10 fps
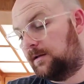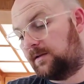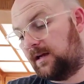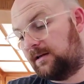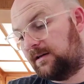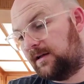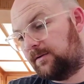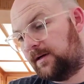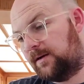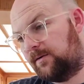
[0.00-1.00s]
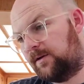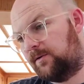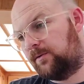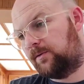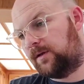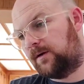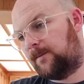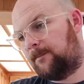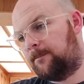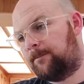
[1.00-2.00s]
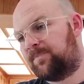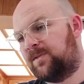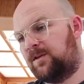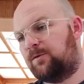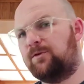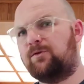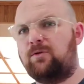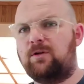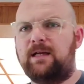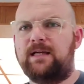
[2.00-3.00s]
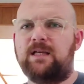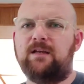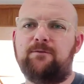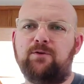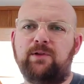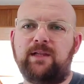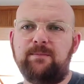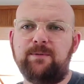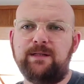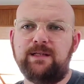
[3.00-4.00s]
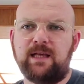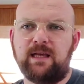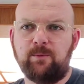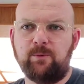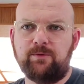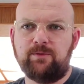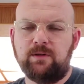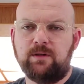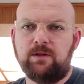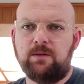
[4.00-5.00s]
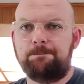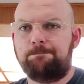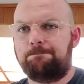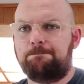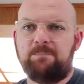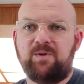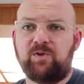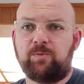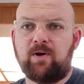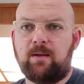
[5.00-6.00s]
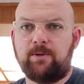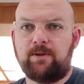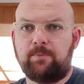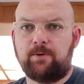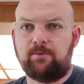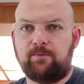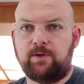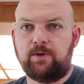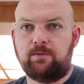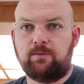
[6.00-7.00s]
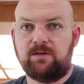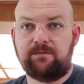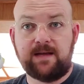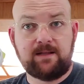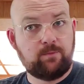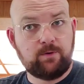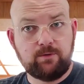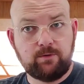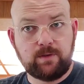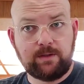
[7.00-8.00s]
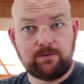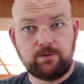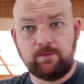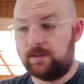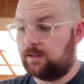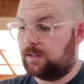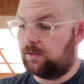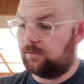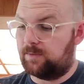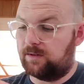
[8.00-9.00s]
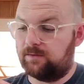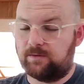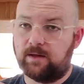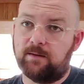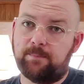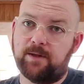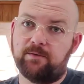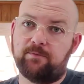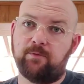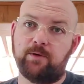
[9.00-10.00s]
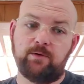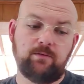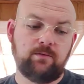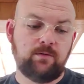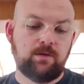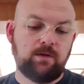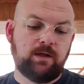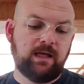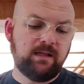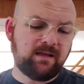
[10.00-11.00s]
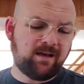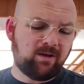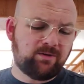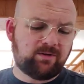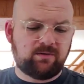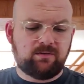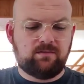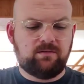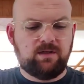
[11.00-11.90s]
It's kind of neither here nor there. This one's sort of like if you're labeling cables, this is probably the printer for you. If that's what you're doing, do it here because it's got a button for you. Anything else?